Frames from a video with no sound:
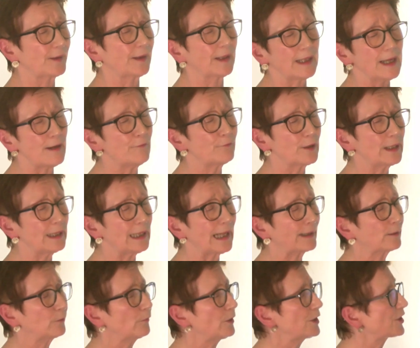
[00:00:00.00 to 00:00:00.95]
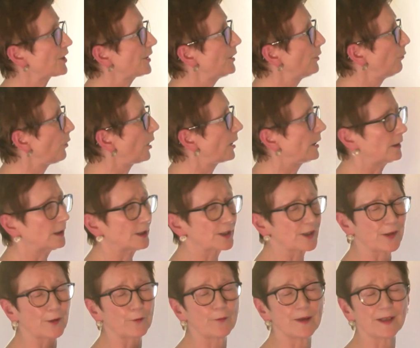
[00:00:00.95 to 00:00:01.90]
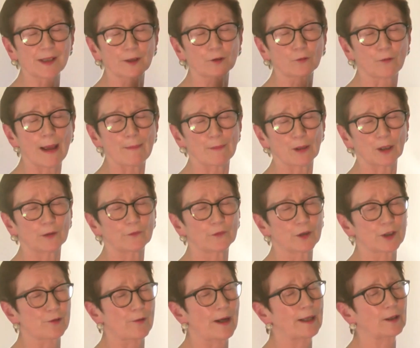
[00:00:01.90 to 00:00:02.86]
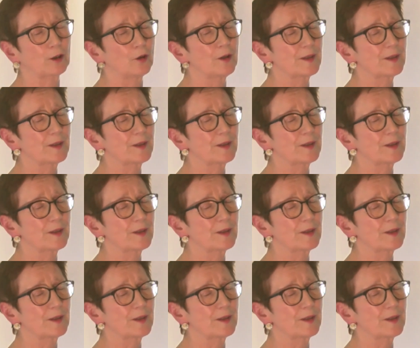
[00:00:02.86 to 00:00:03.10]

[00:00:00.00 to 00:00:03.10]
that in every language in the world there is a grammar for direct